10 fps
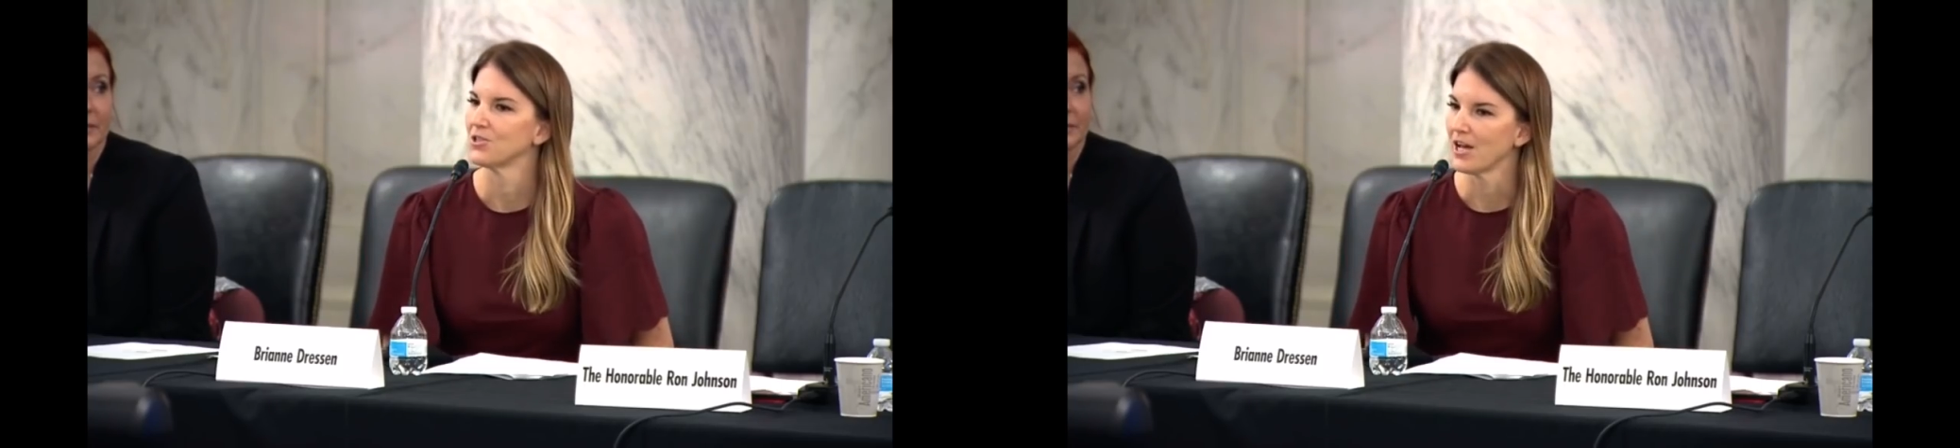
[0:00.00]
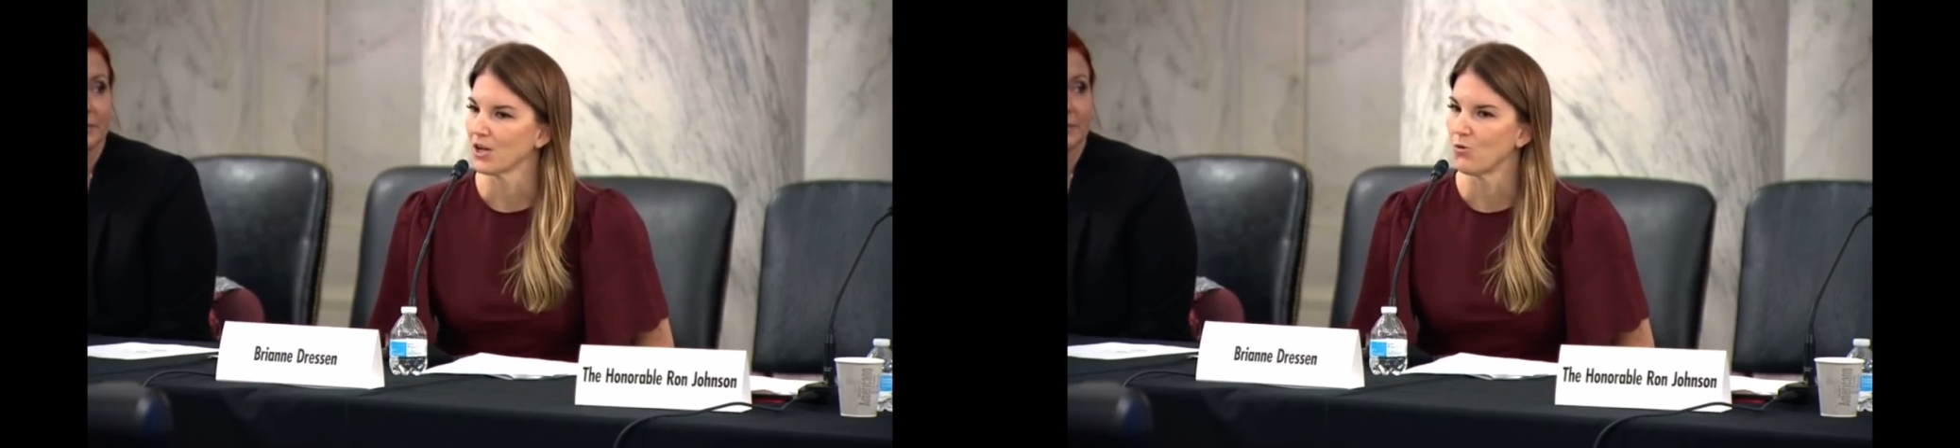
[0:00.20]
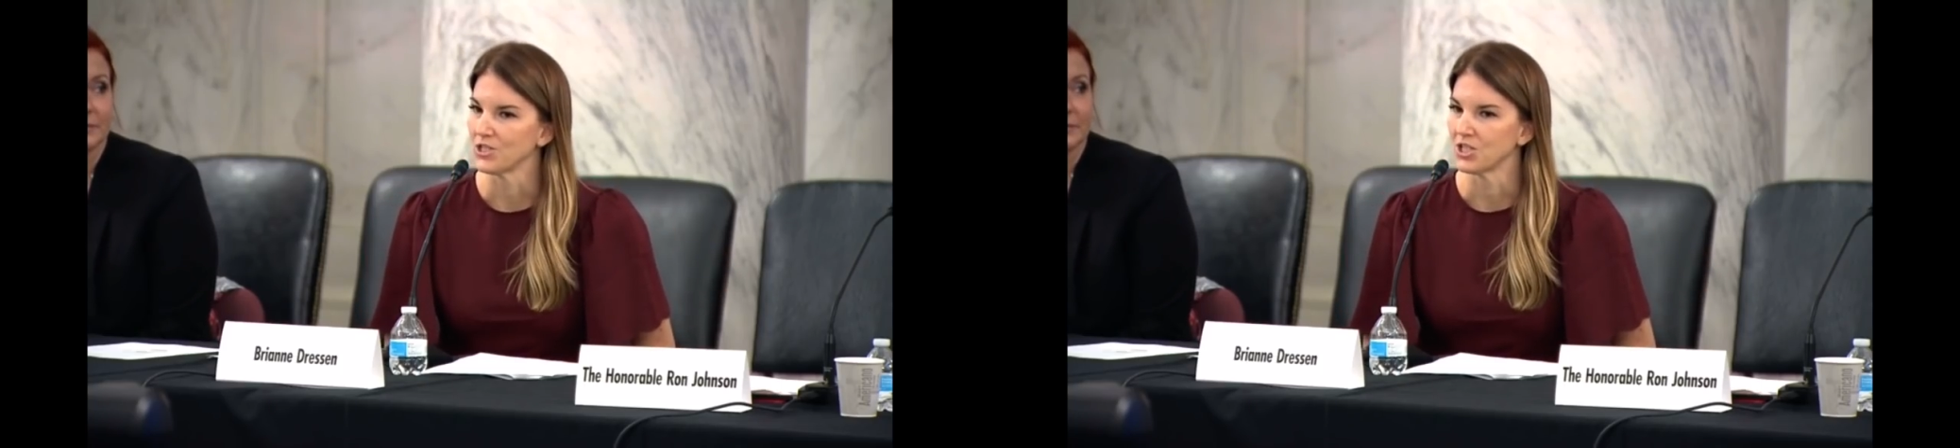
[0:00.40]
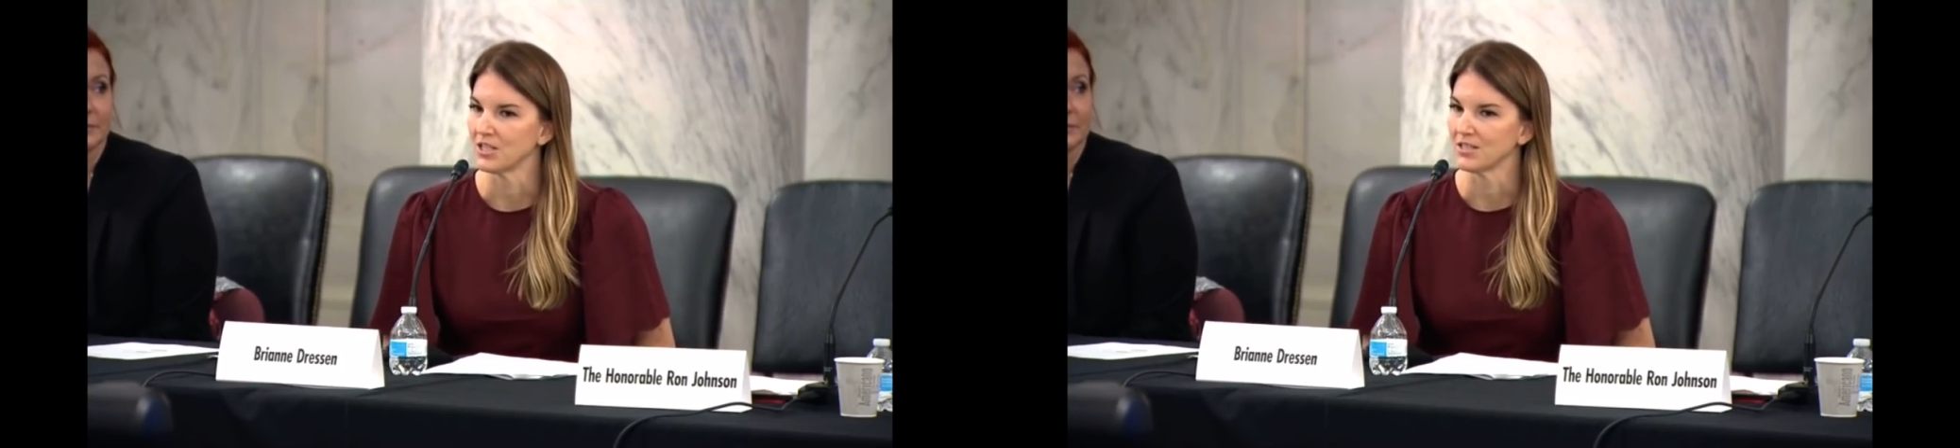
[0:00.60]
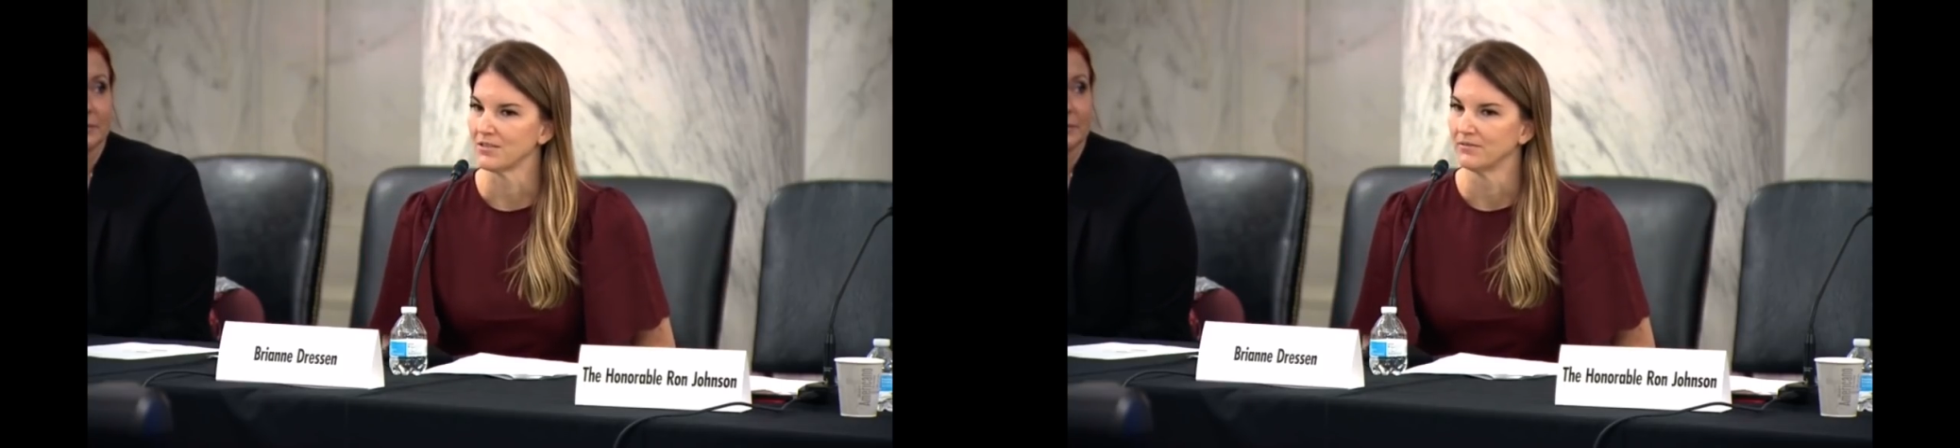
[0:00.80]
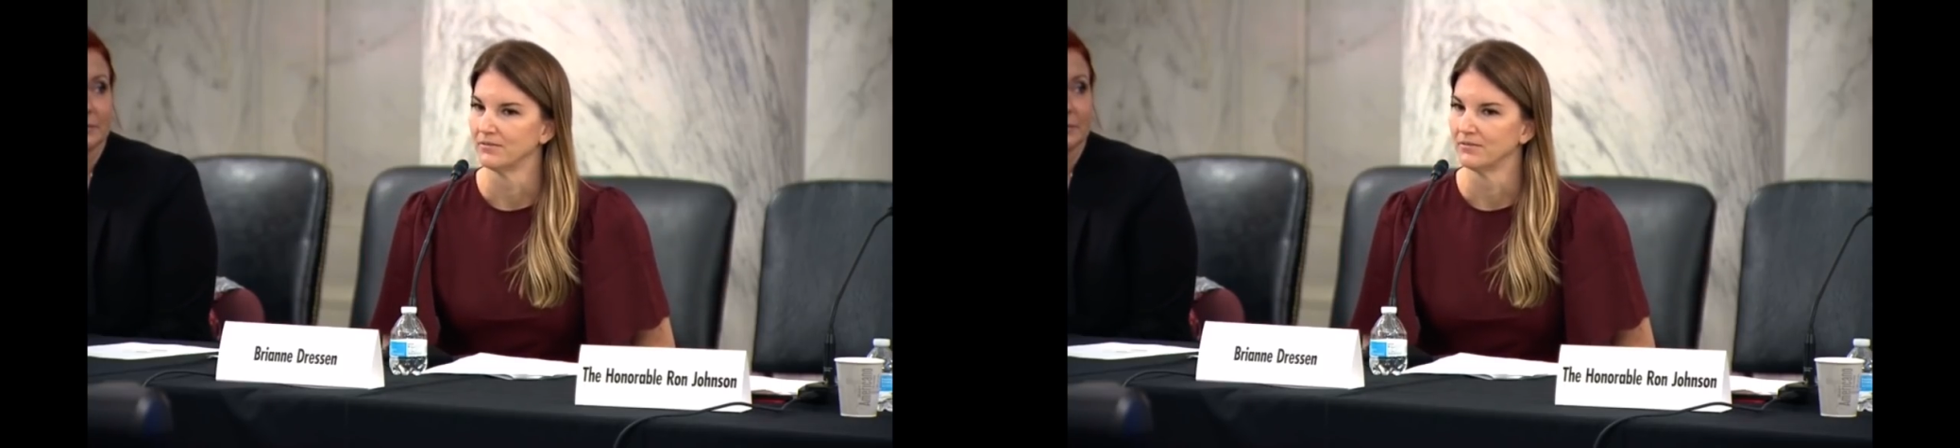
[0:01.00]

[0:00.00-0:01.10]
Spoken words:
a lot of questions